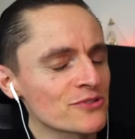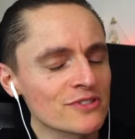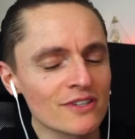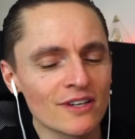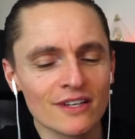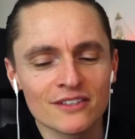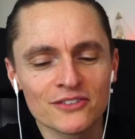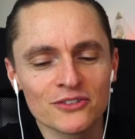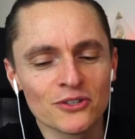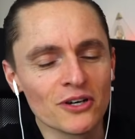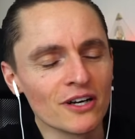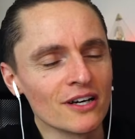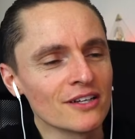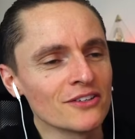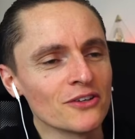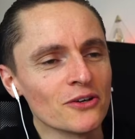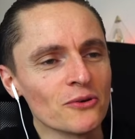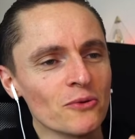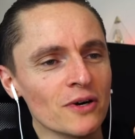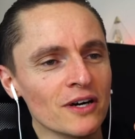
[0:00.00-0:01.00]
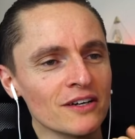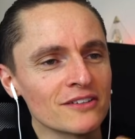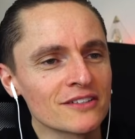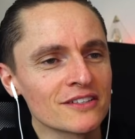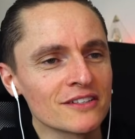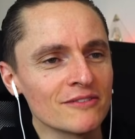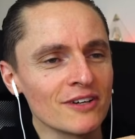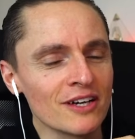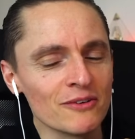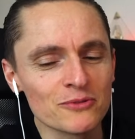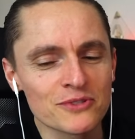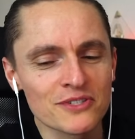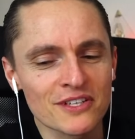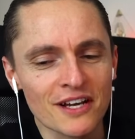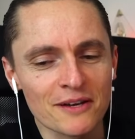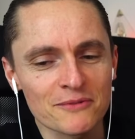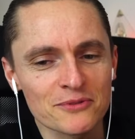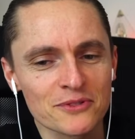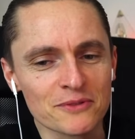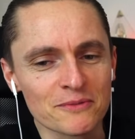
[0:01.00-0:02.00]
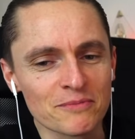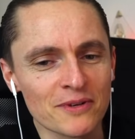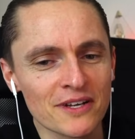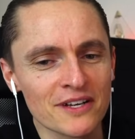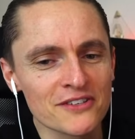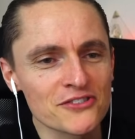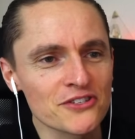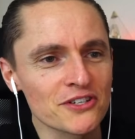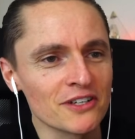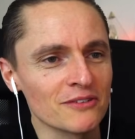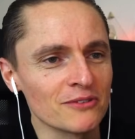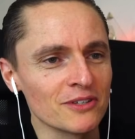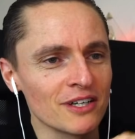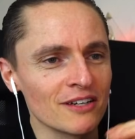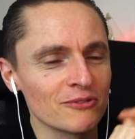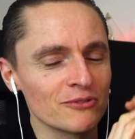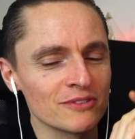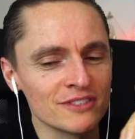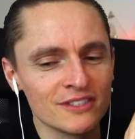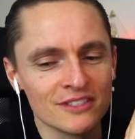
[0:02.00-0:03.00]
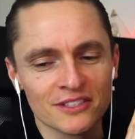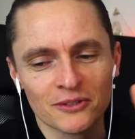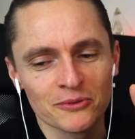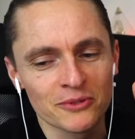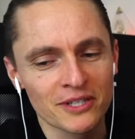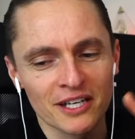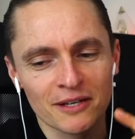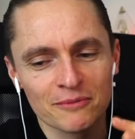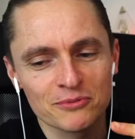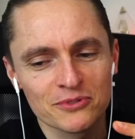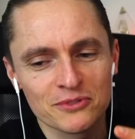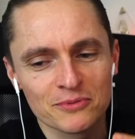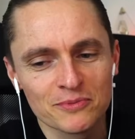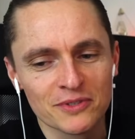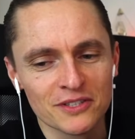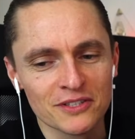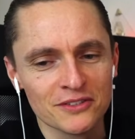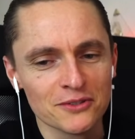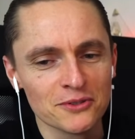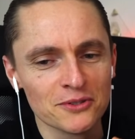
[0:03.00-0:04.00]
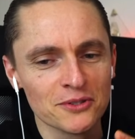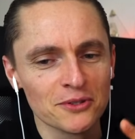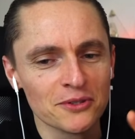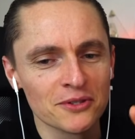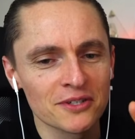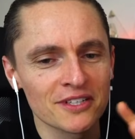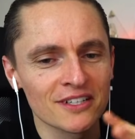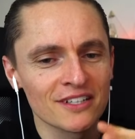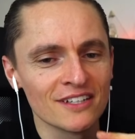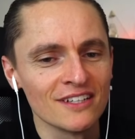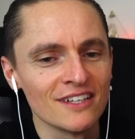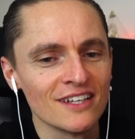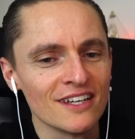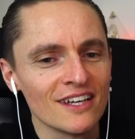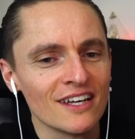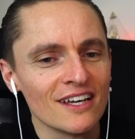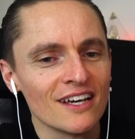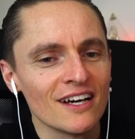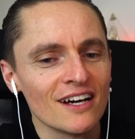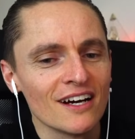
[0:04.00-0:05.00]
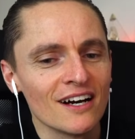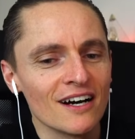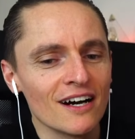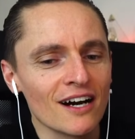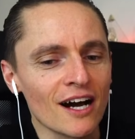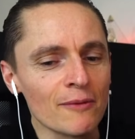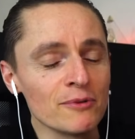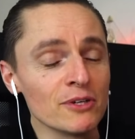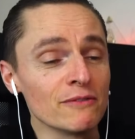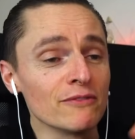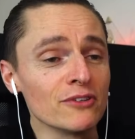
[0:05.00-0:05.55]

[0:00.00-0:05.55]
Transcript: You're welcome. It was an absolute pleasure. Well, you know, we happened to be in New York and I mean,